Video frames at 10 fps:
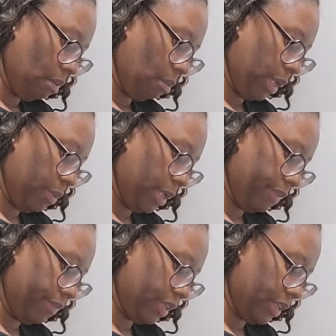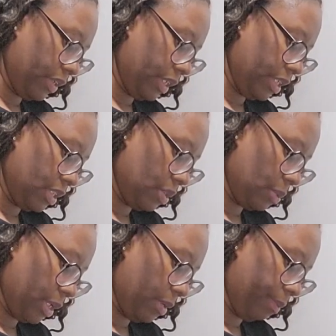white wine vinegar in this as
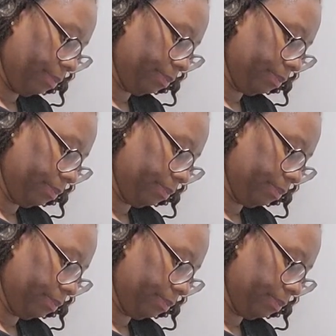well.